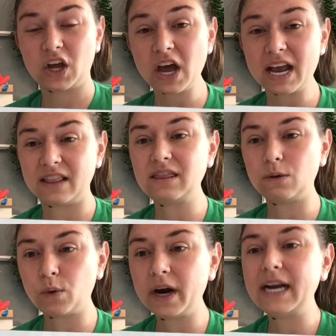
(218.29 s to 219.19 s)
Good. The
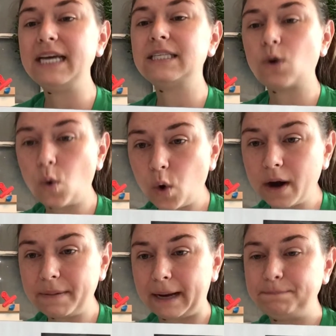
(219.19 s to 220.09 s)
word is
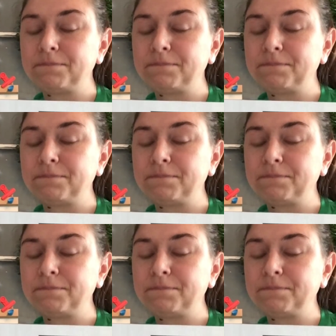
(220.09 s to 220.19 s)
orbit.